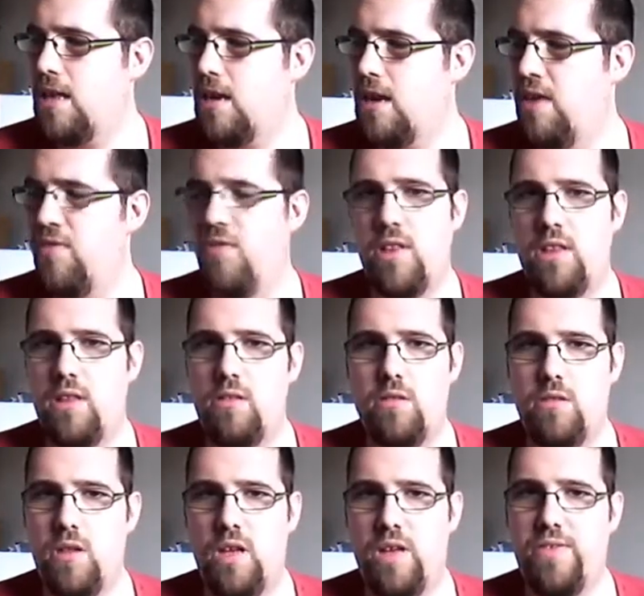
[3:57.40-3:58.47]
If I
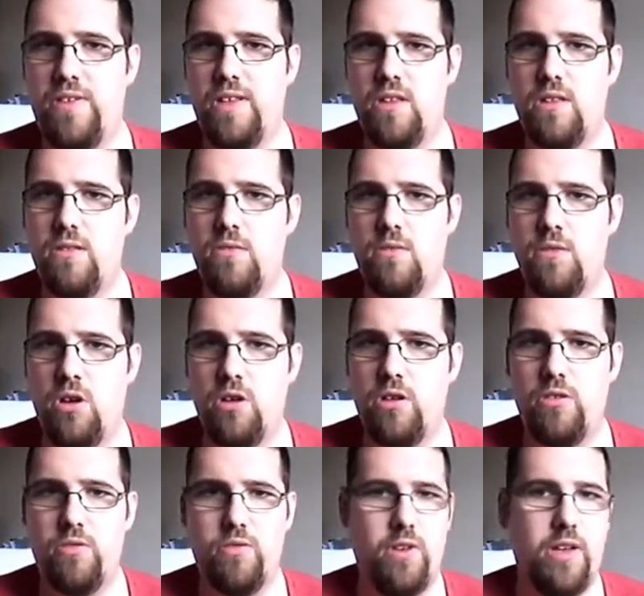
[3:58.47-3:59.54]

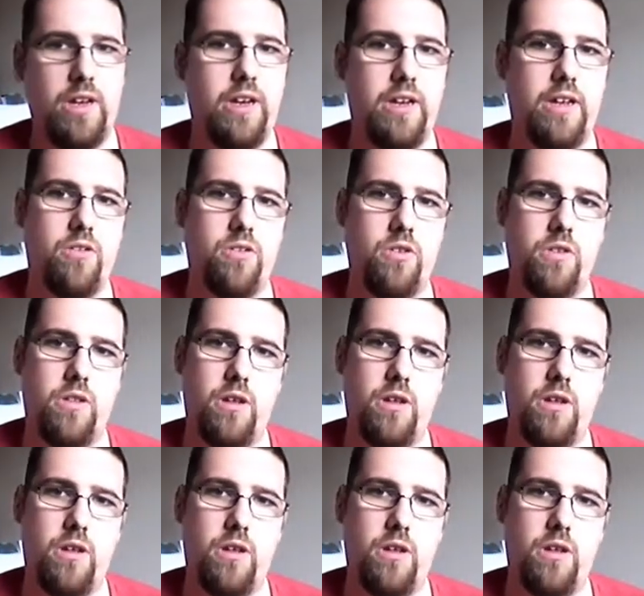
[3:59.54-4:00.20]
don't find any interest